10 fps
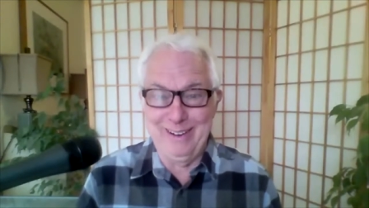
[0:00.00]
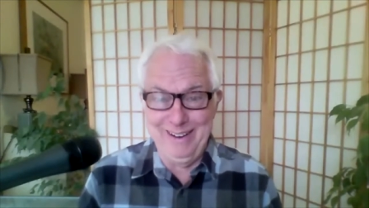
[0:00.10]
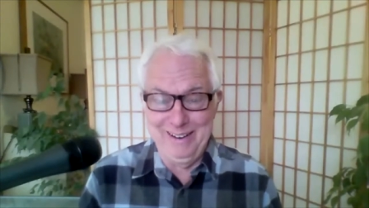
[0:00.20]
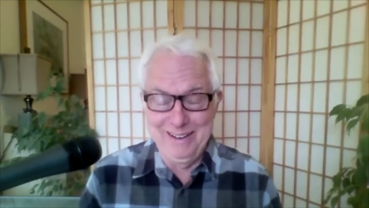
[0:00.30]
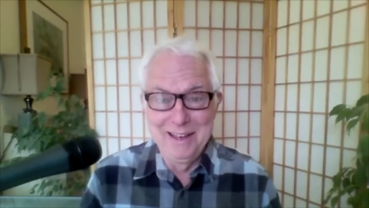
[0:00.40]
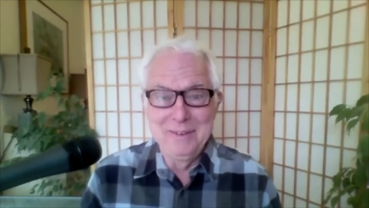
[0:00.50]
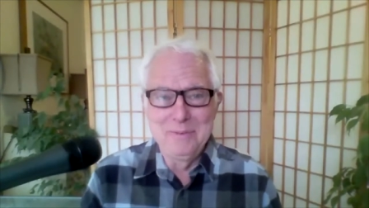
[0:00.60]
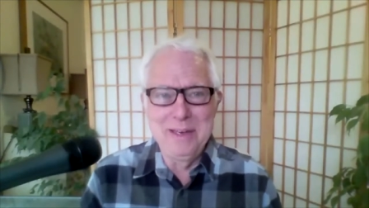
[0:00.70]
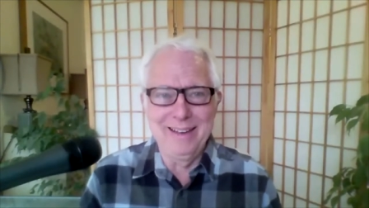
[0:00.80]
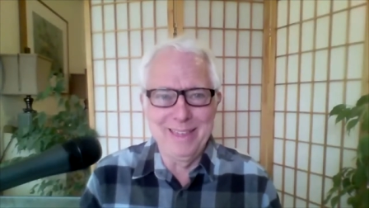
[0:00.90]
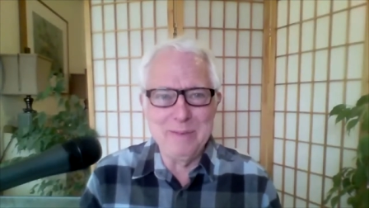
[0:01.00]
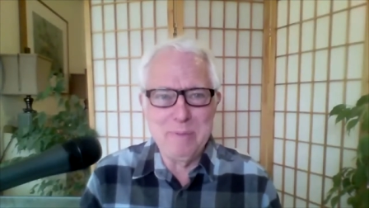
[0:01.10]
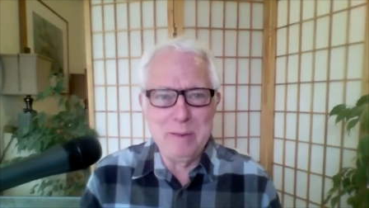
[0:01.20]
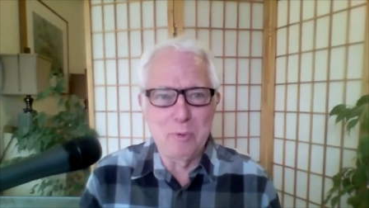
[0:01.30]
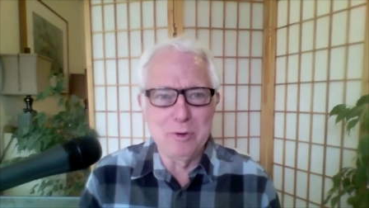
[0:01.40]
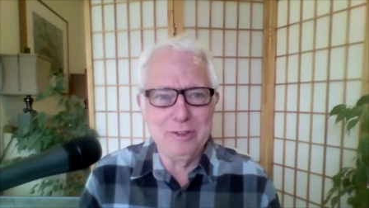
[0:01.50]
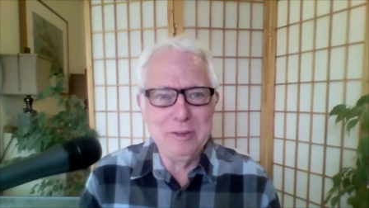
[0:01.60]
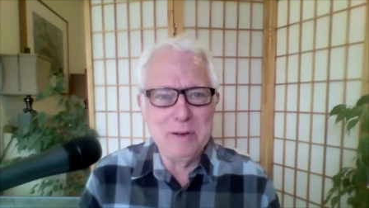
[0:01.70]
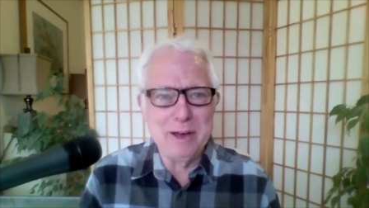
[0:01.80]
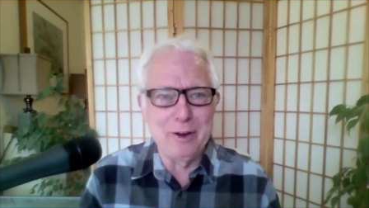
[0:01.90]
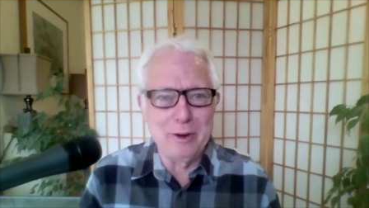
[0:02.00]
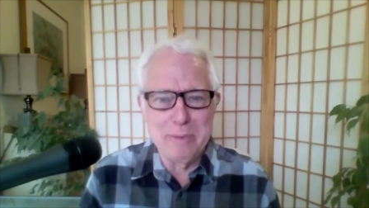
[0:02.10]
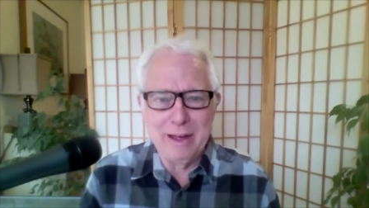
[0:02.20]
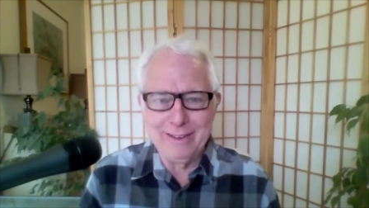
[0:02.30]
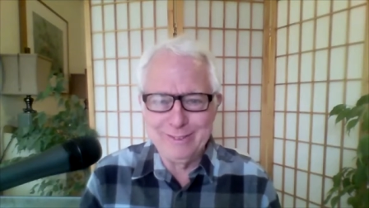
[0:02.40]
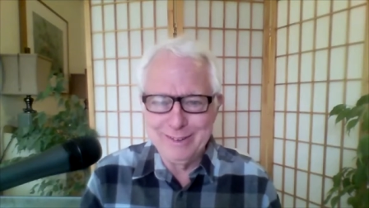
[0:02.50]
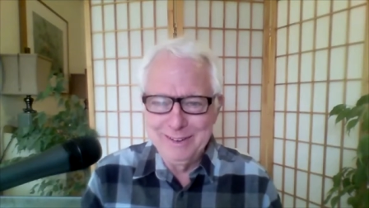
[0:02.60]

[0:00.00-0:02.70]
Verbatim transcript: and I think people were sleeping under their beds.